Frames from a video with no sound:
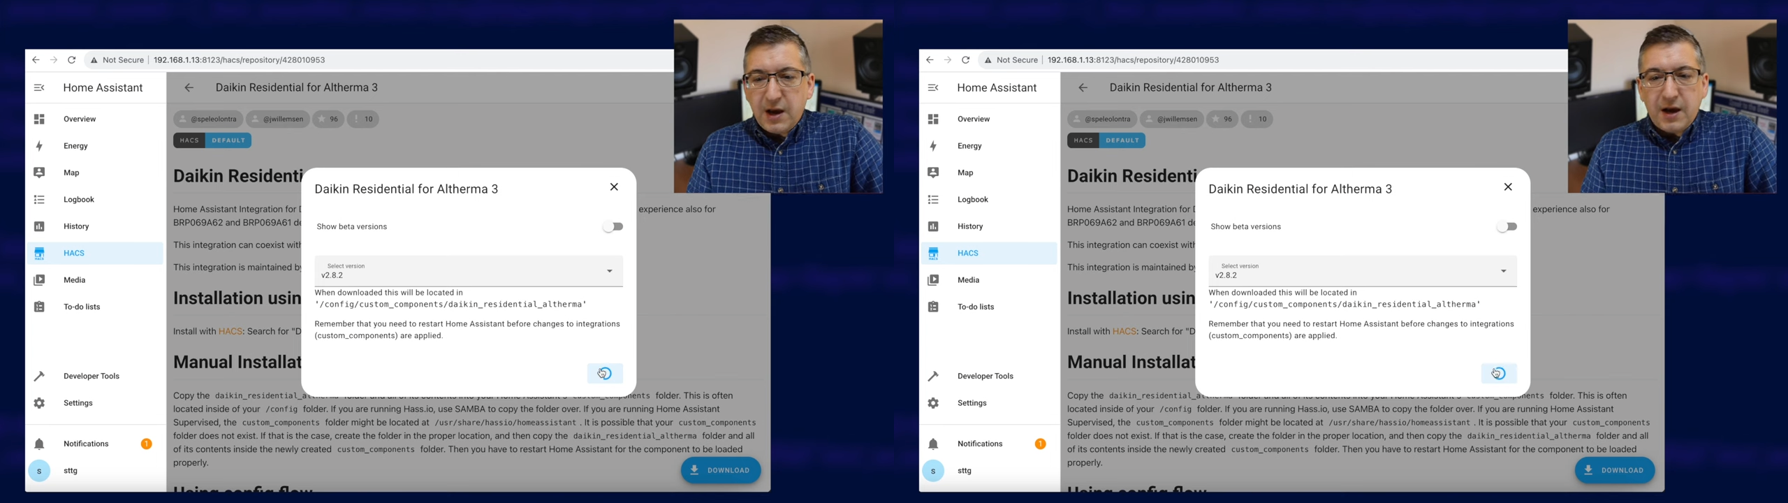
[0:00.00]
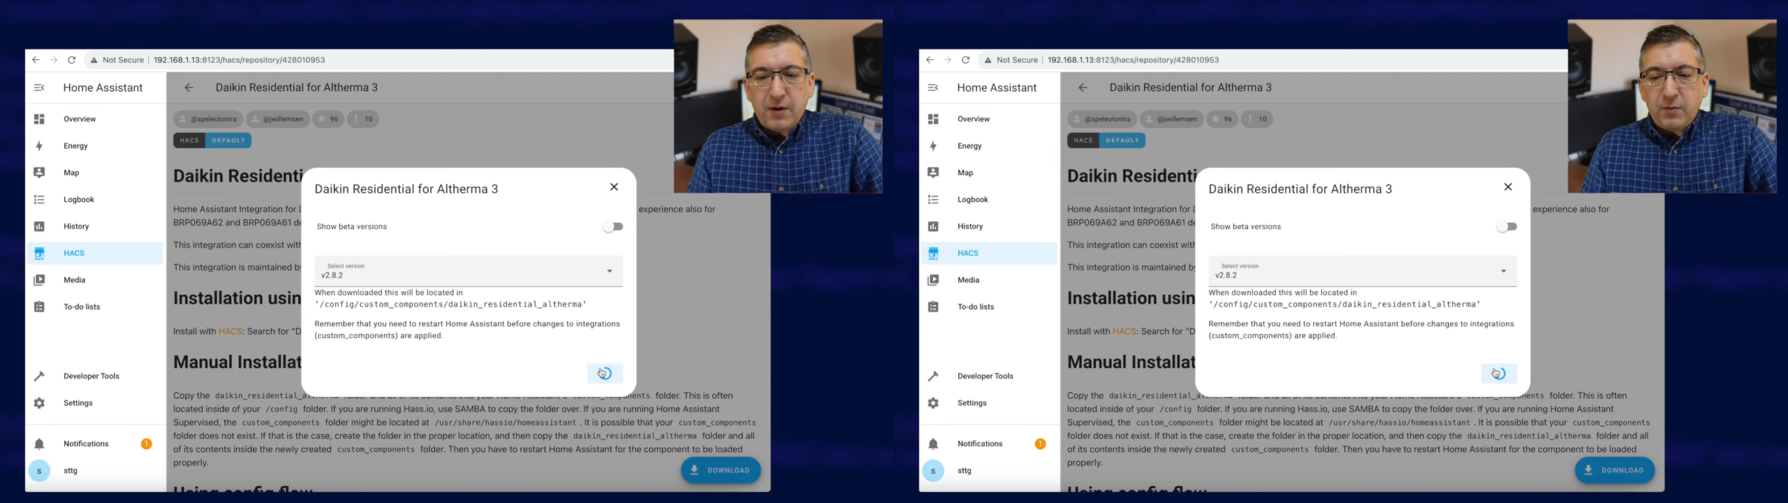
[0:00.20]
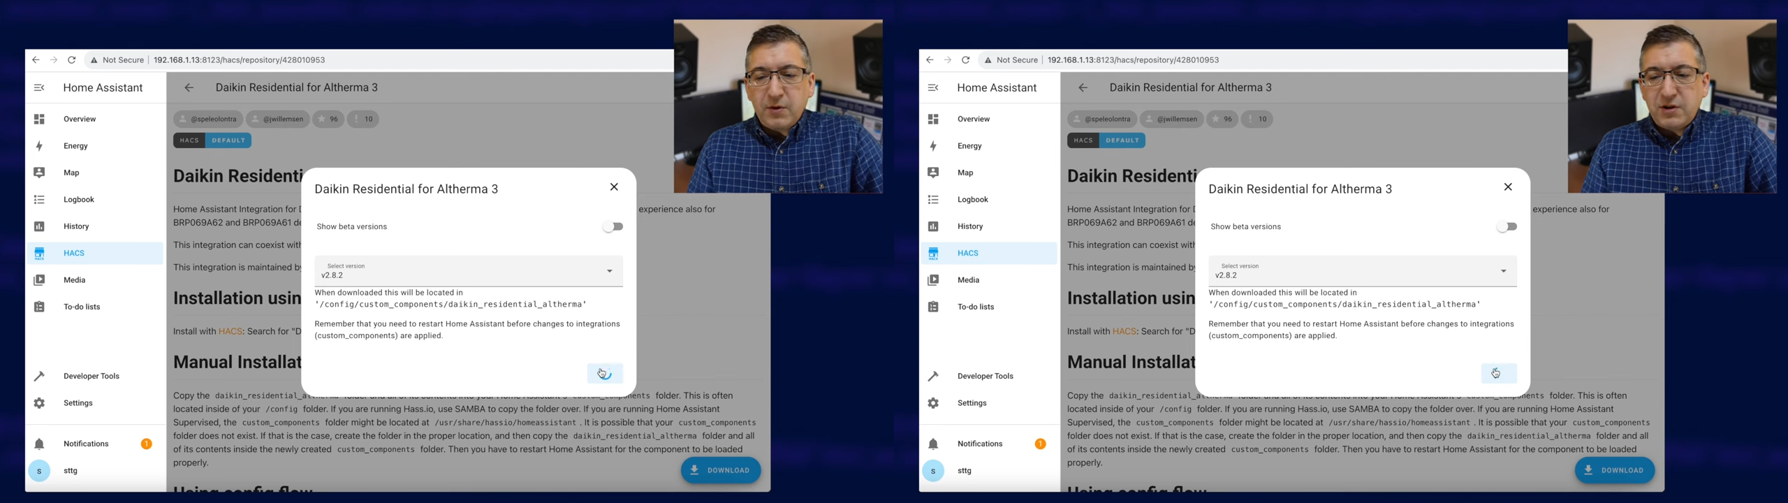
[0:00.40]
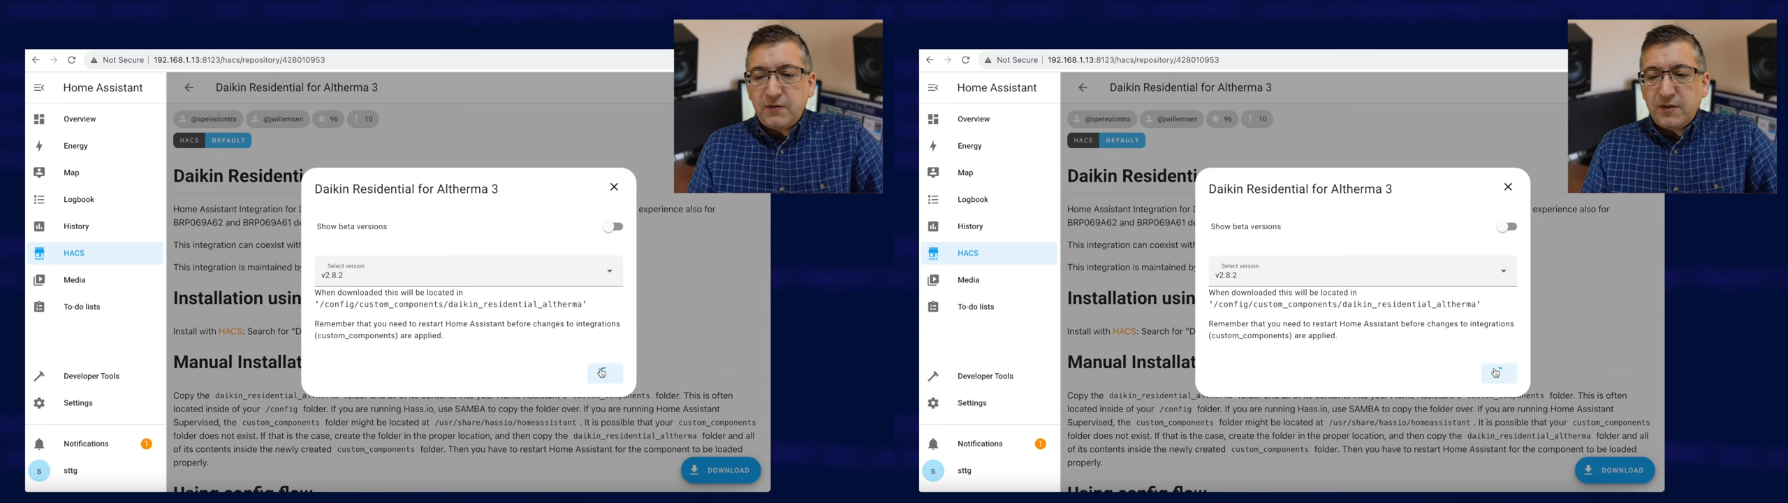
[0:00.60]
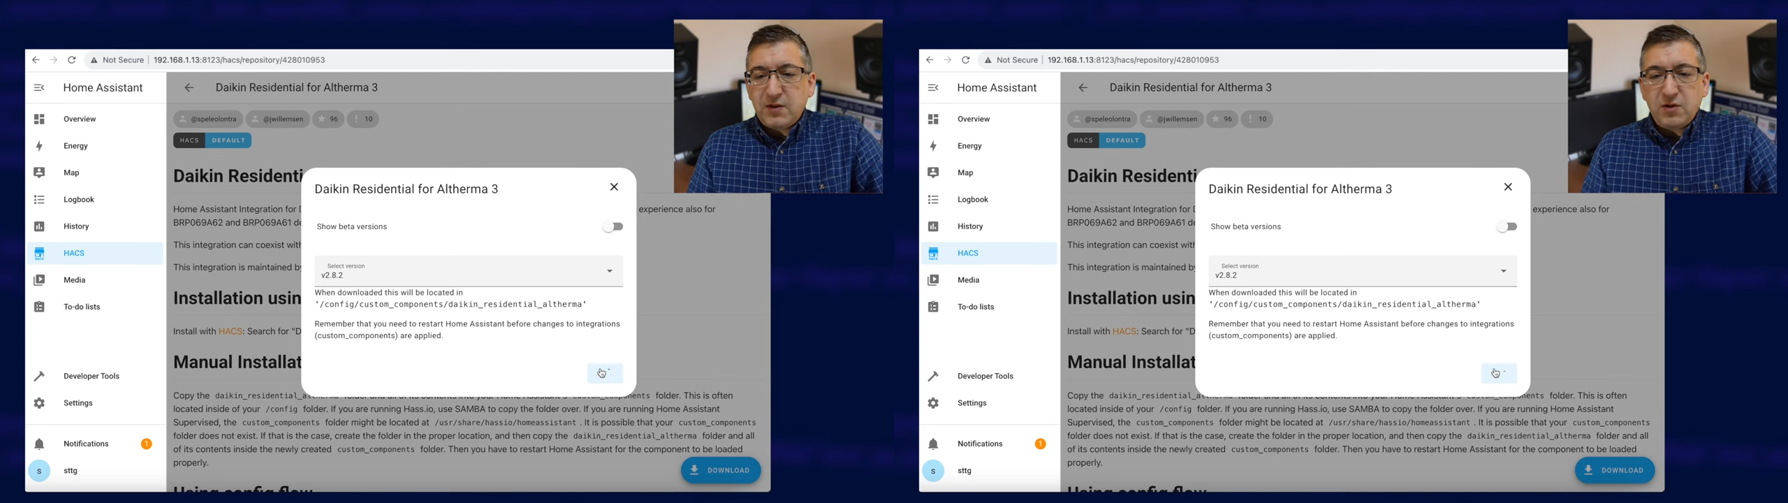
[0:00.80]
Once
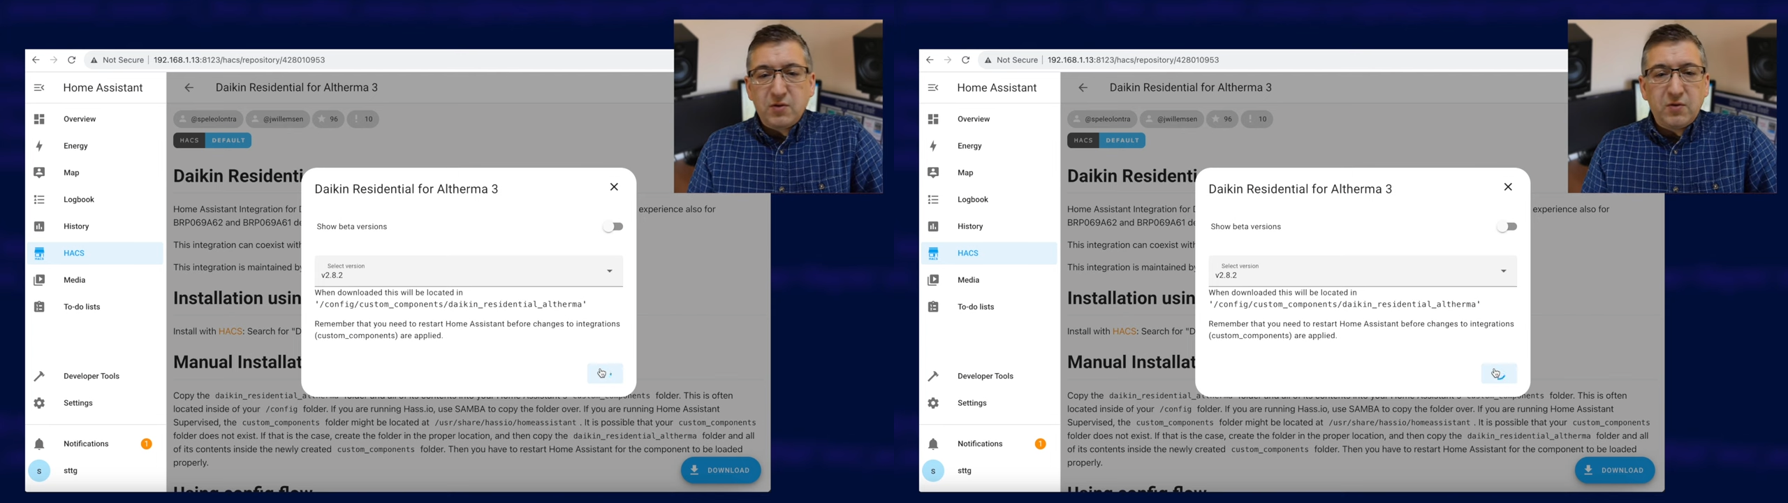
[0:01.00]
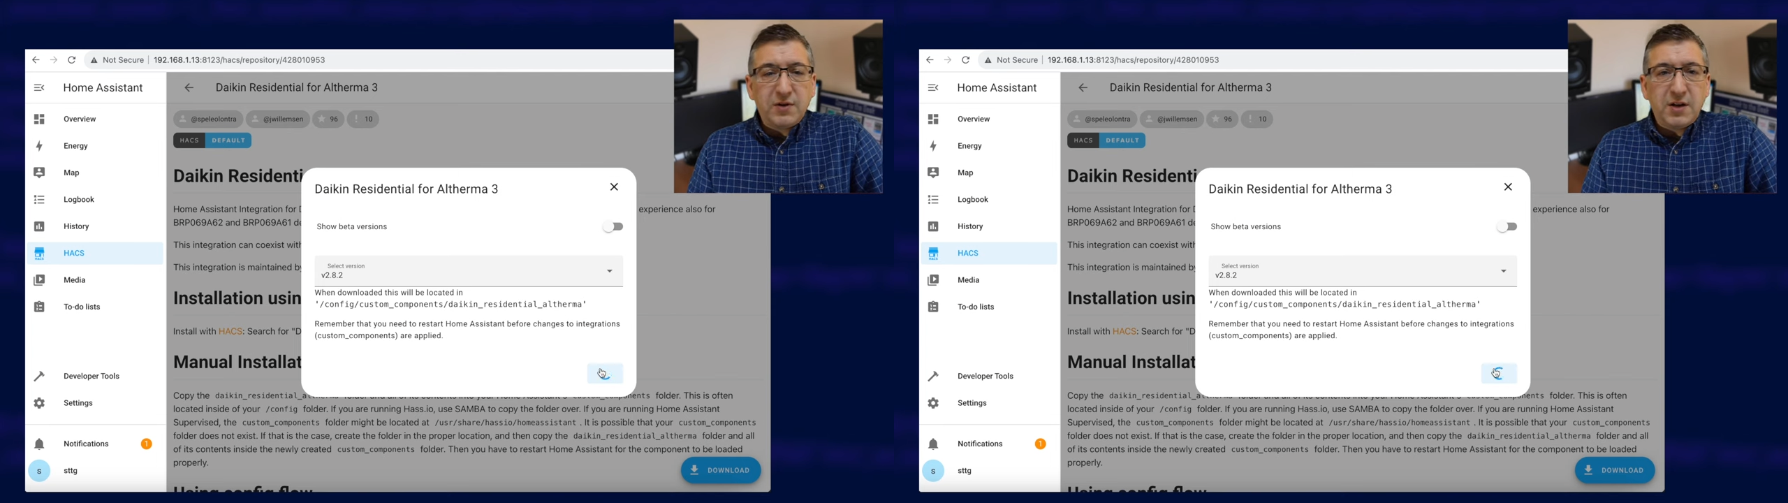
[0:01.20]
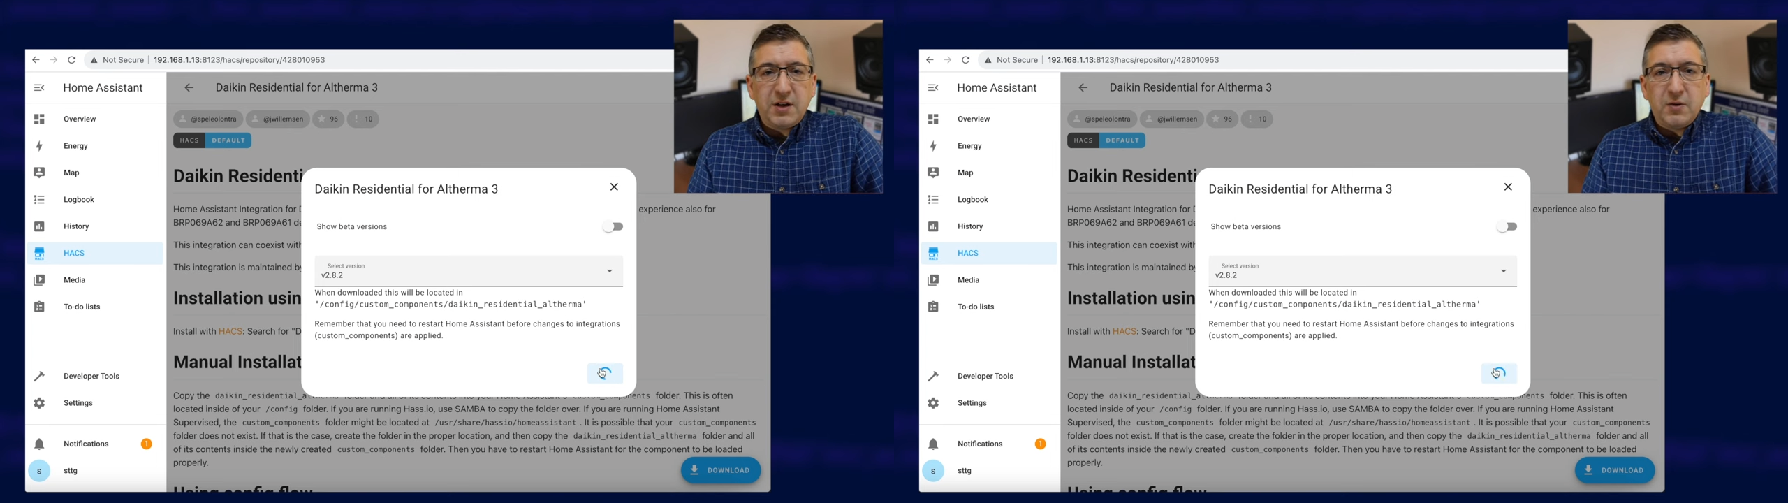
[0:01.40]
you've installed it,